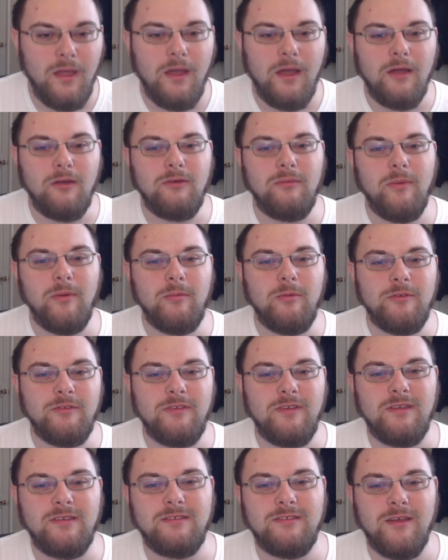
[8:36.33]
I remember
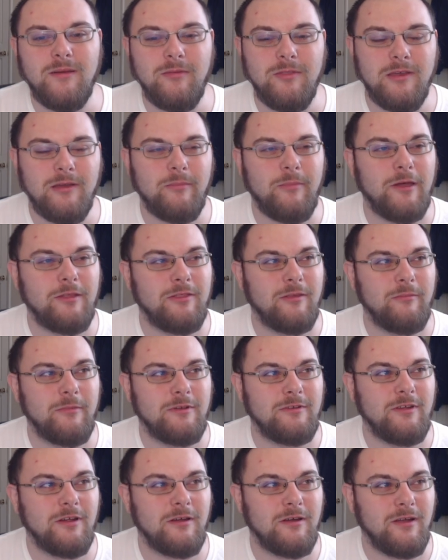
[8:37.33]
seeing something about them
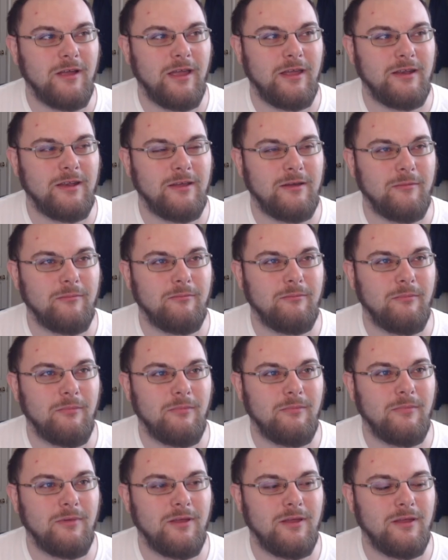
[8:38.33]
interrogating a,
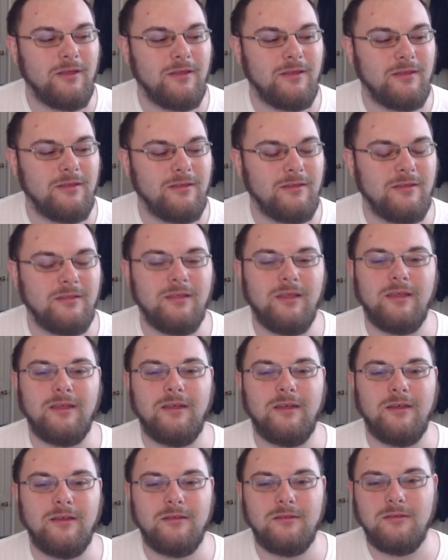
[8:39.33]
like
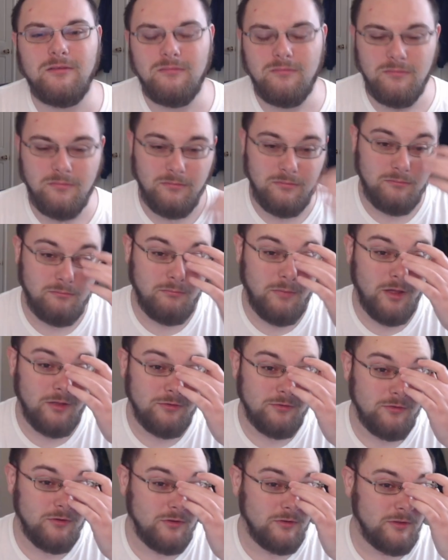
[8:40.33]
a
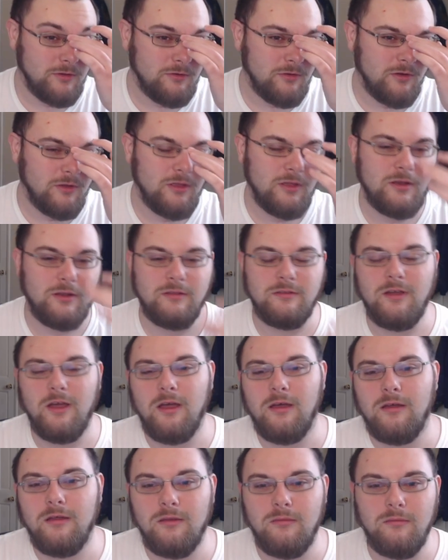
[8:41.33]
monster on the toilet,
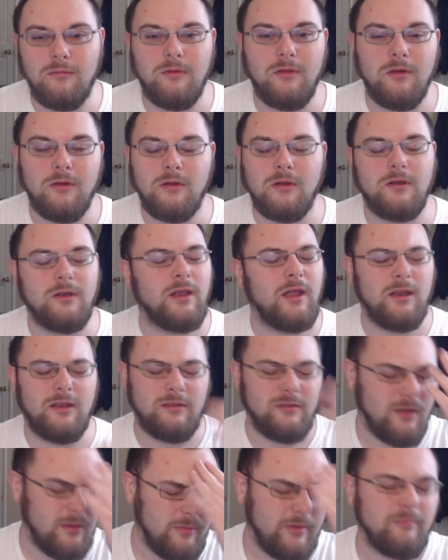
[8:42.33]
or not
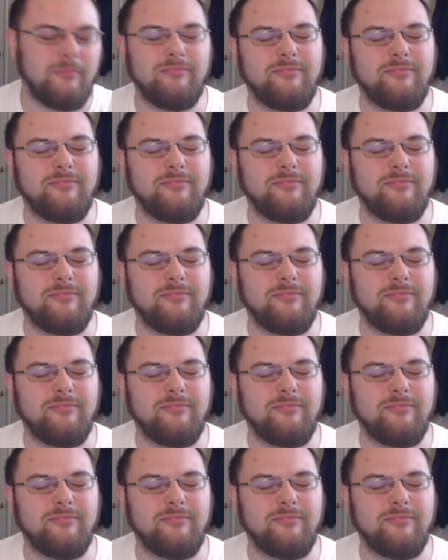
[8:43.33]
Atomic,